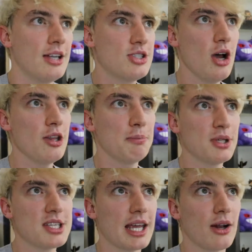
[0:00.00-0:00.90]
So the
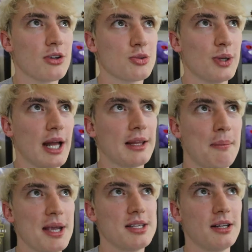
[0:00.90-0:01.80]
police get onto it and
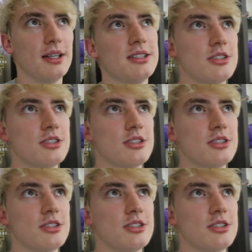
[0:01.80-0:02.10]
they basically